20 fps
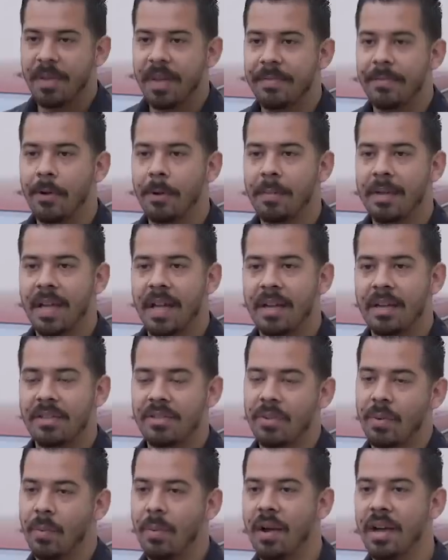my foam cannon
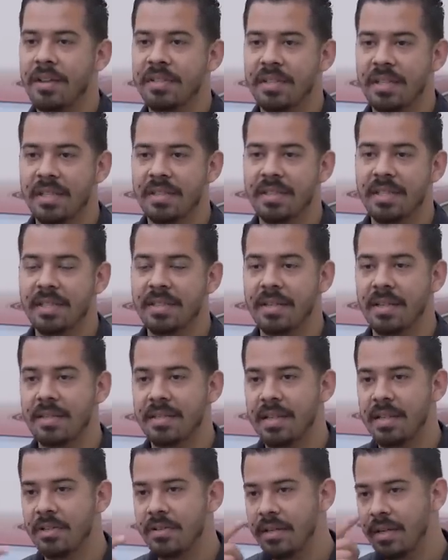to wash this
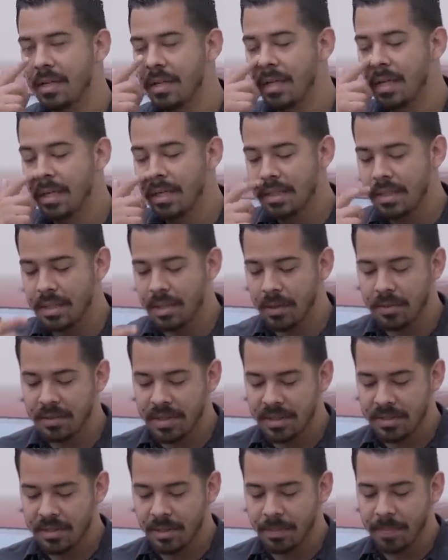Nissan Sentra. So
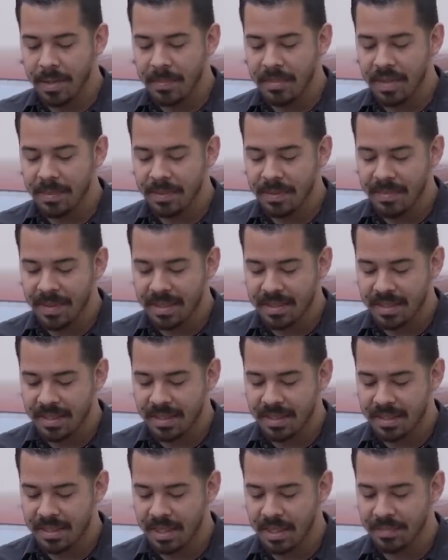the soap I'm gonna be mixing
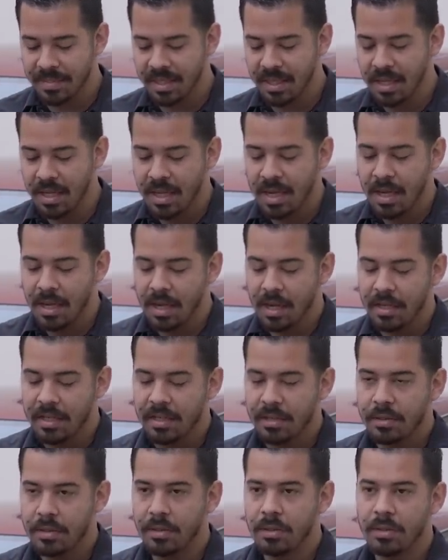is gonna be
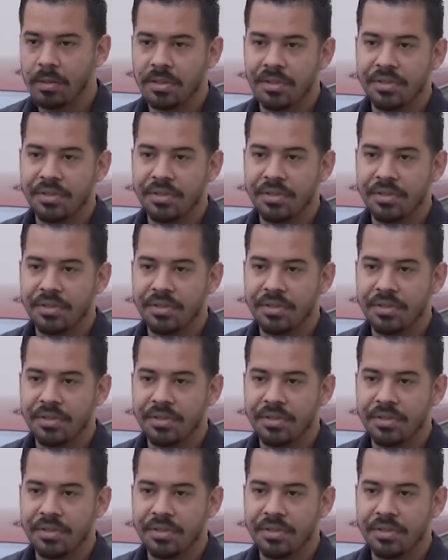Honeydew